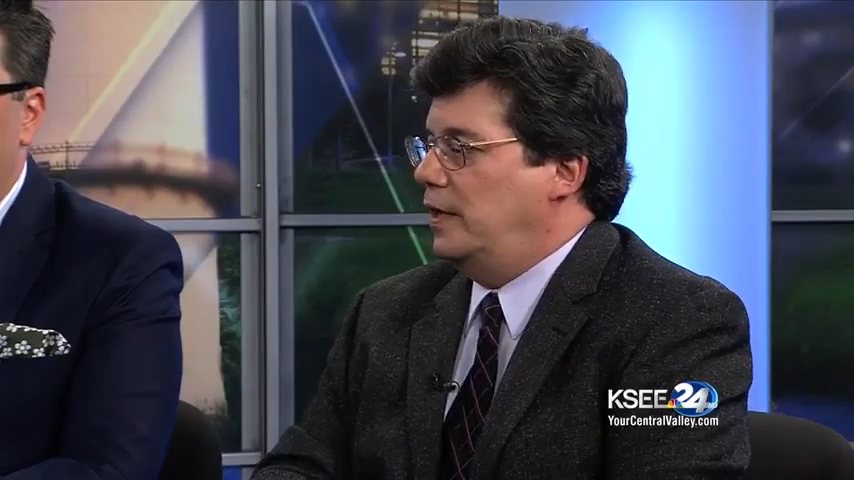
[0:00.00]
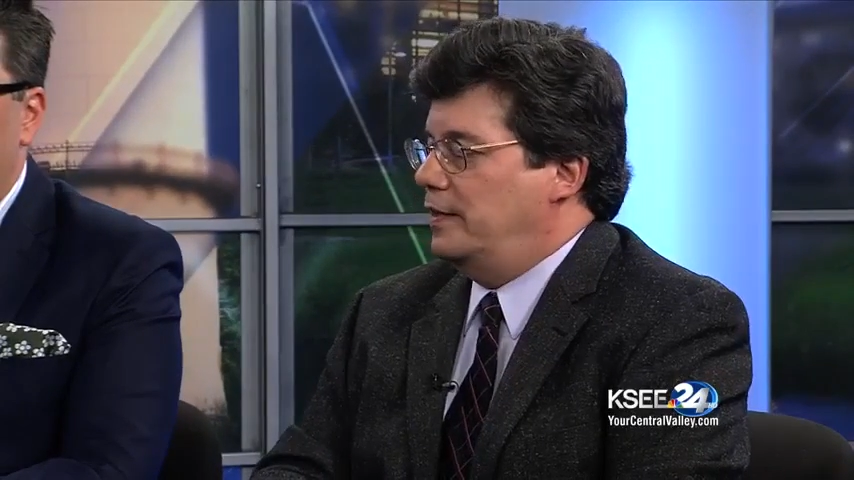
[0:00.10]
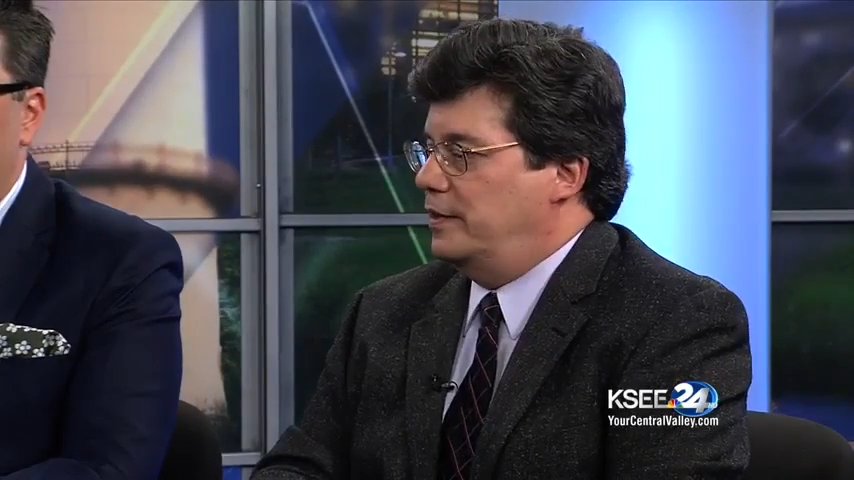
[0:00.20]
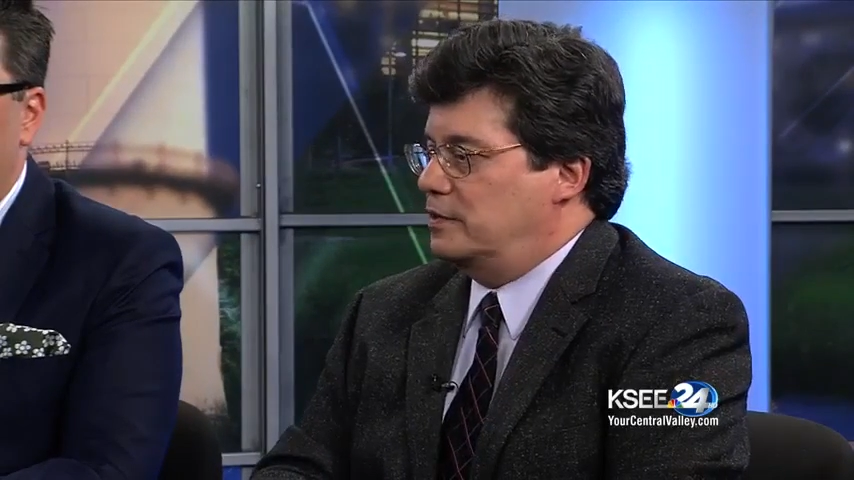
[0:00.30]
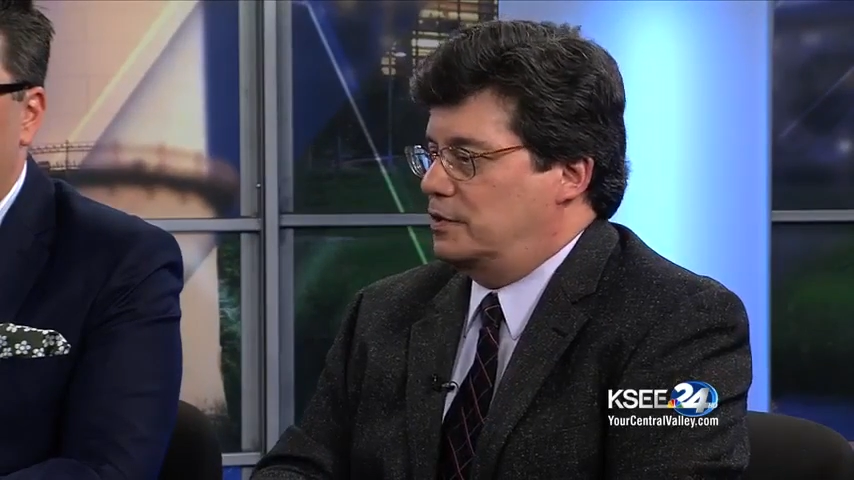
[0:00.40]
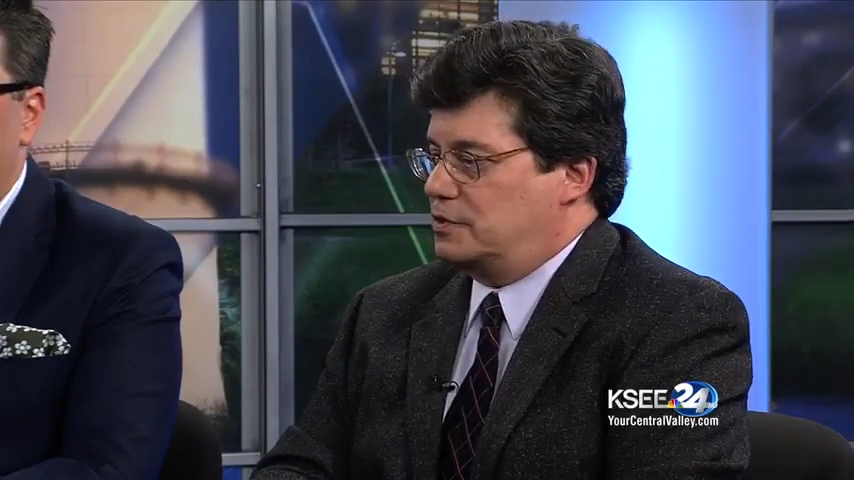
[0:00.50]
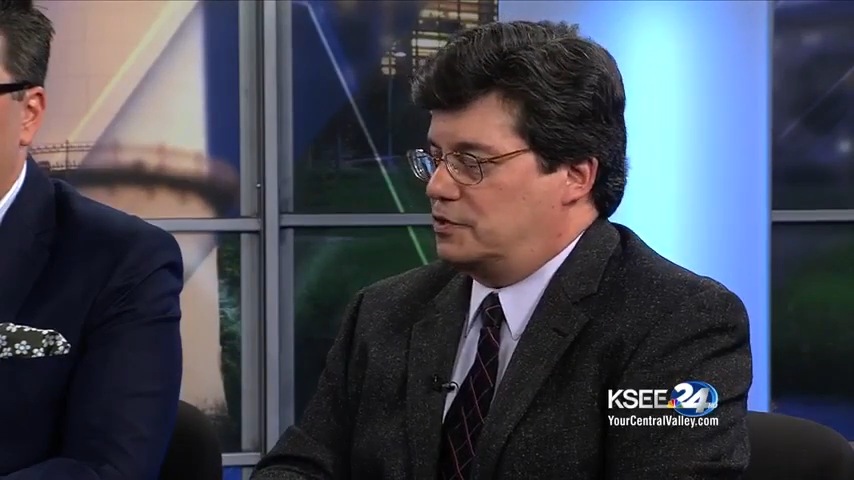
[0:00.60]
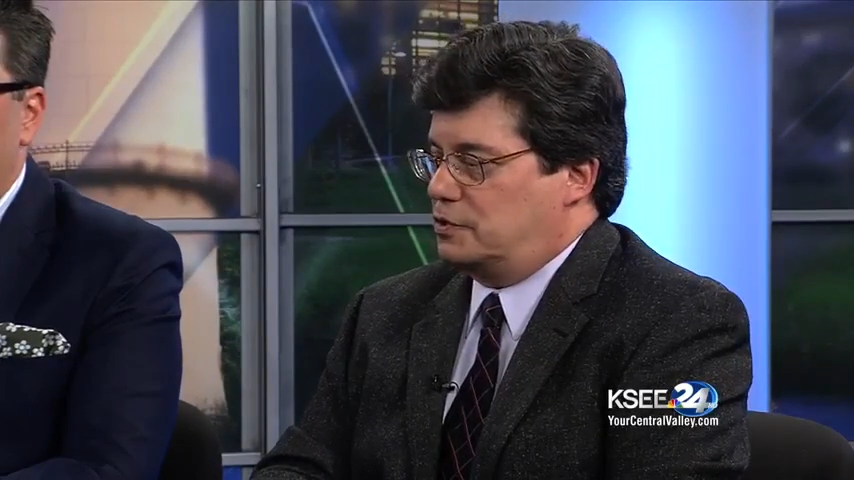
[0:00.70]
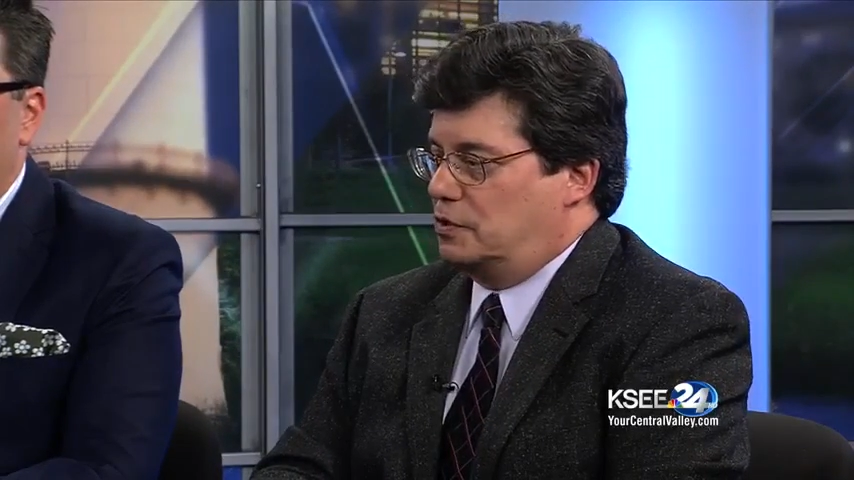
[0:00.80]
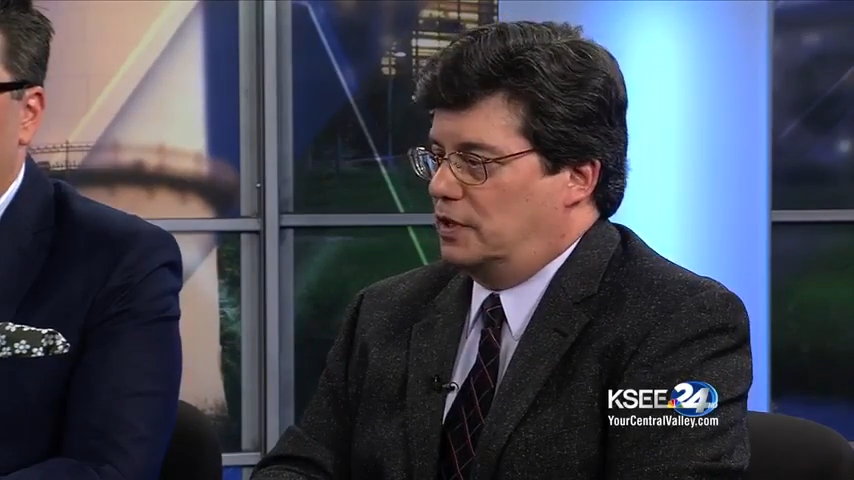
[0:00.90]
there's
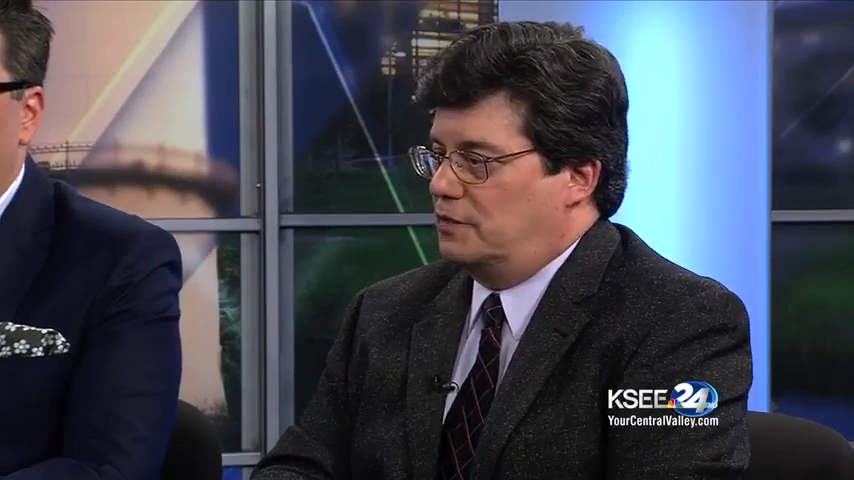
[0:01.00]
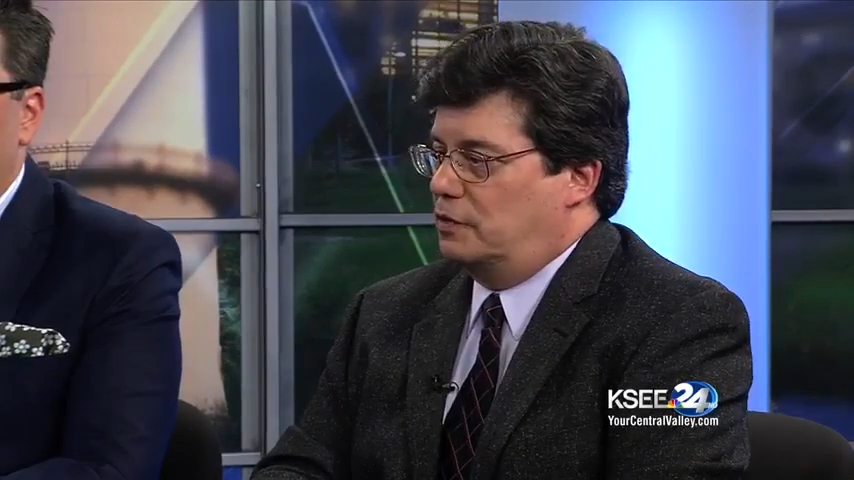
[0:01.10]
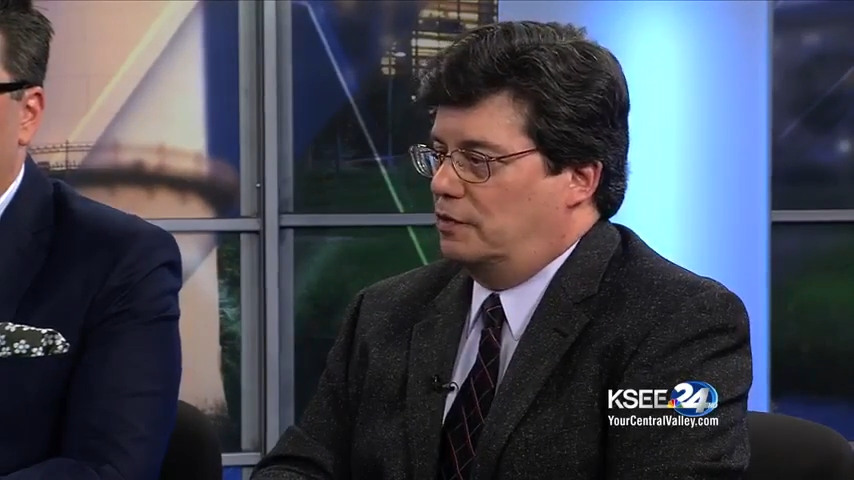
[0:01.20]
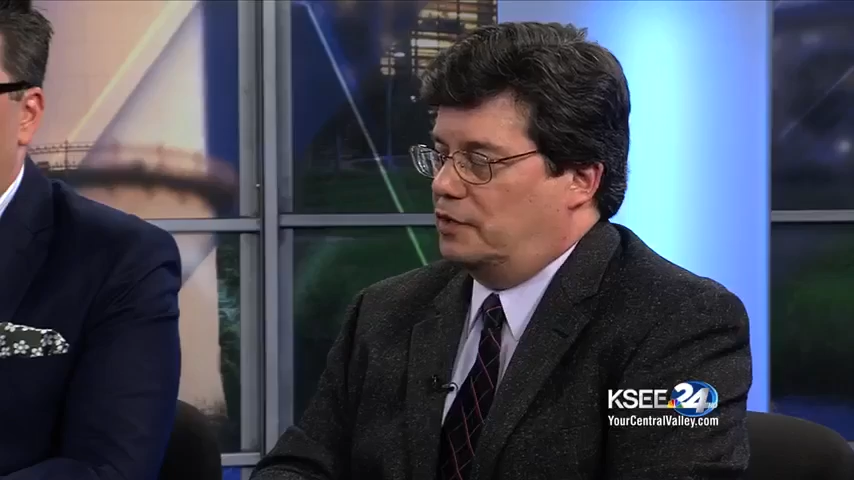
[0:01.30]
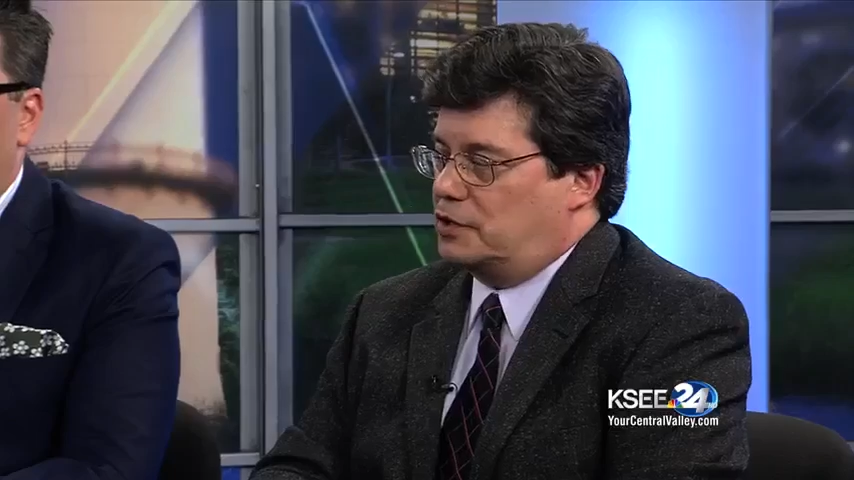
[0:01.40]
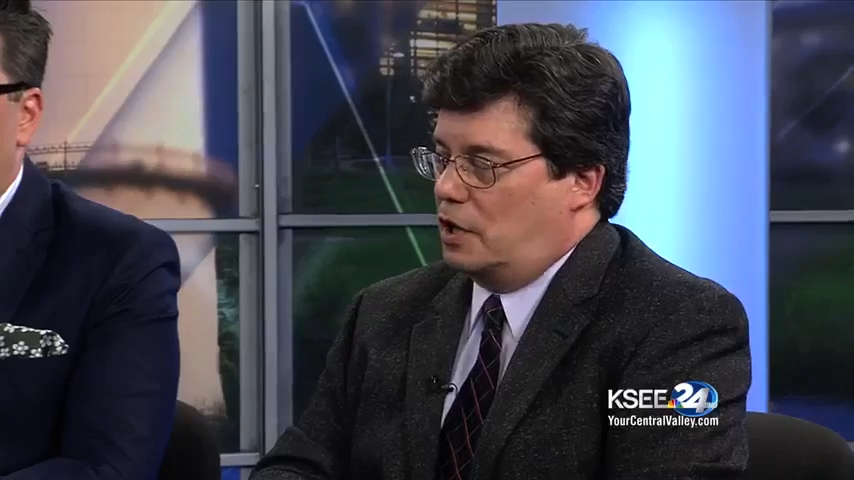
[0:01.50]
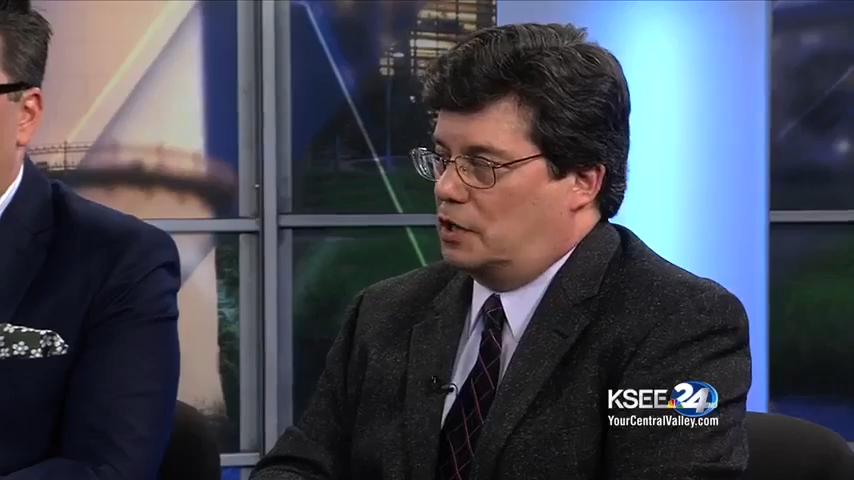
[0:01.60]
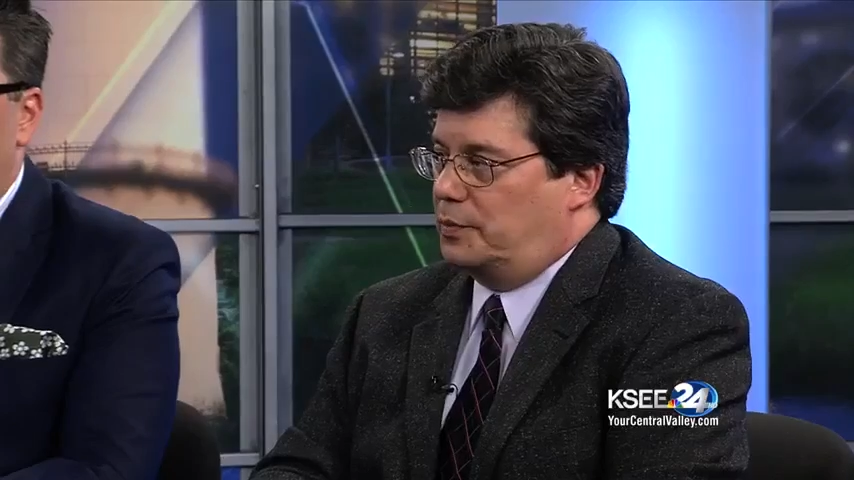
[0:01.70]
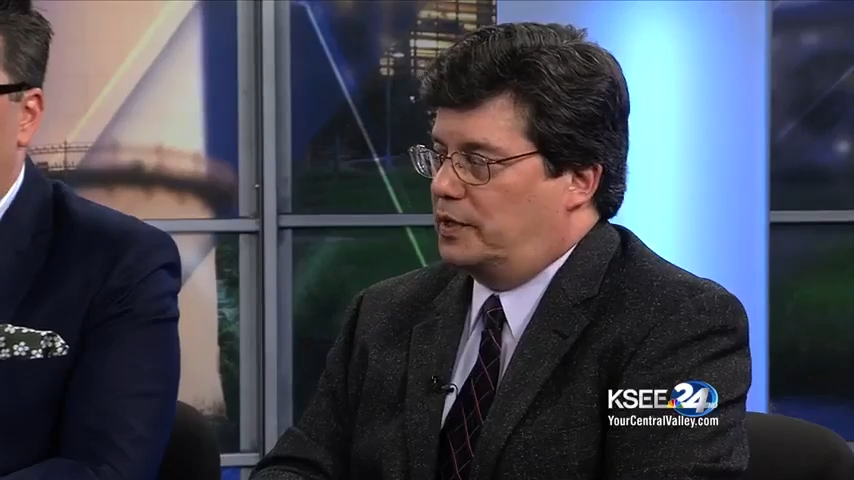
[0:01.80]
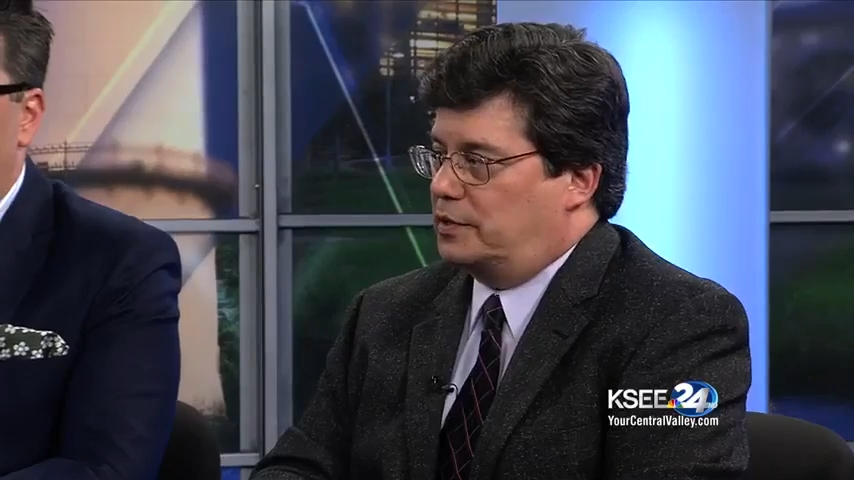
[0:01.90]
a certain level of autonomy